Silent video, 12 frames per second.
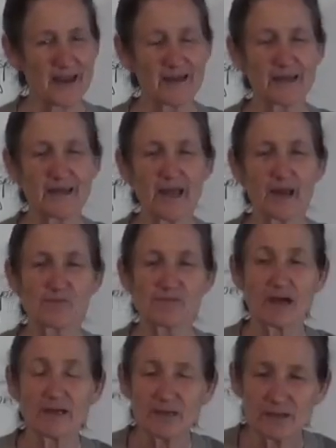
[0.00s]
And he came
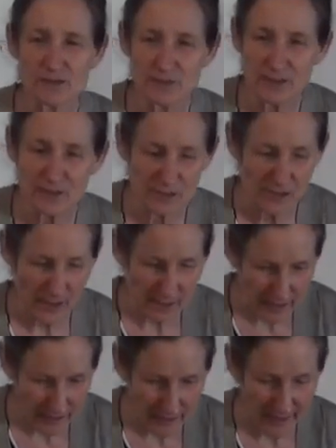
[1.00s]
running to me
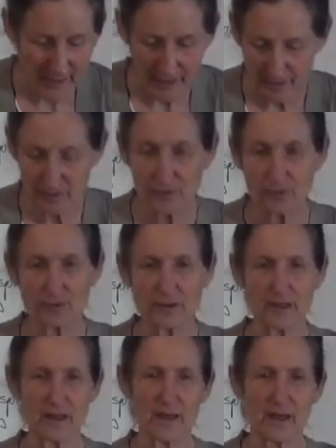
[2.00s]
crying, and I had a
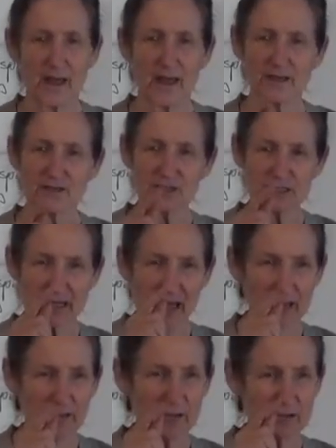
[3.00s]
look, and just
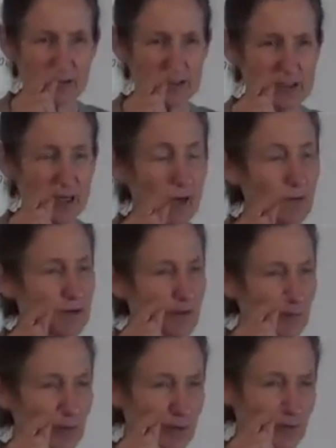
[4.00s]
under his toe on the
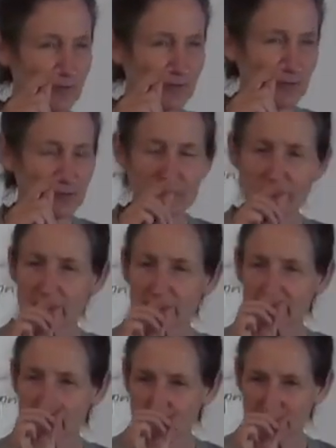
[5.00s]
ball of foot,
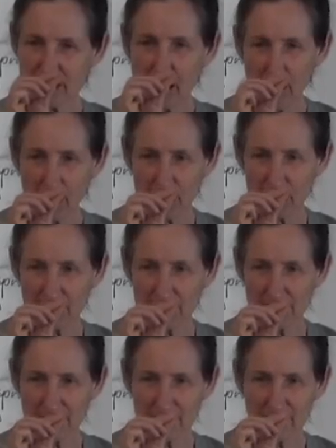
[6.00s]
there was a hole.
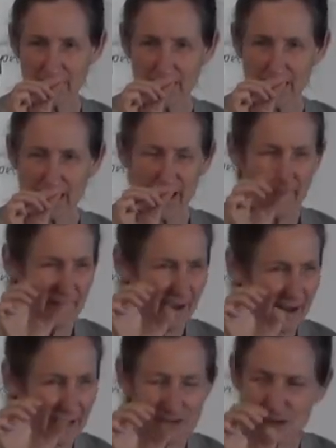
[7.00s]
And I
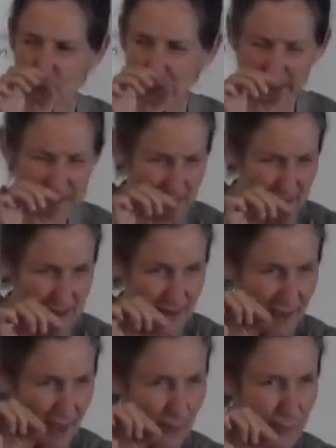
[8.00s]
had tweezers,
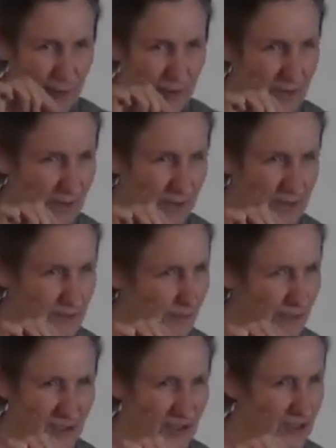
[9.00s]
and I put it in as
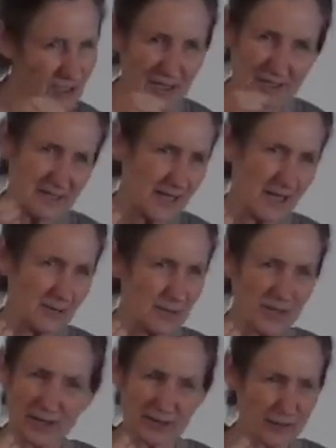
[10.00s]
much as I dared,
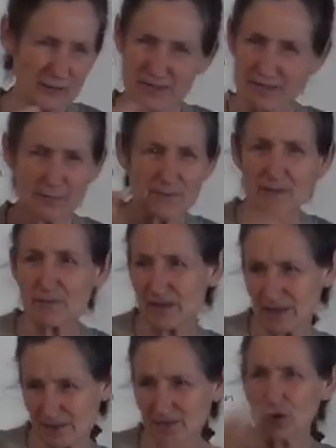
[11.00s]
but I thought something
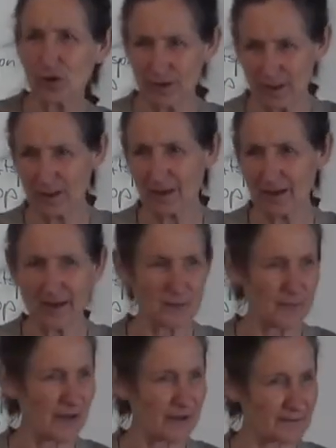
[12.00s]
must have gone in and
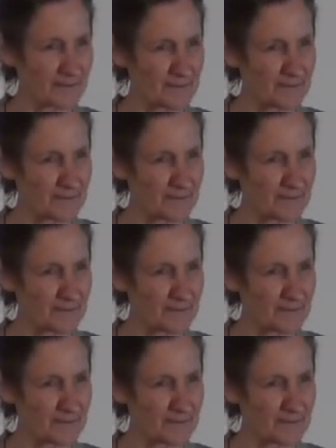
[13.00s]
come out.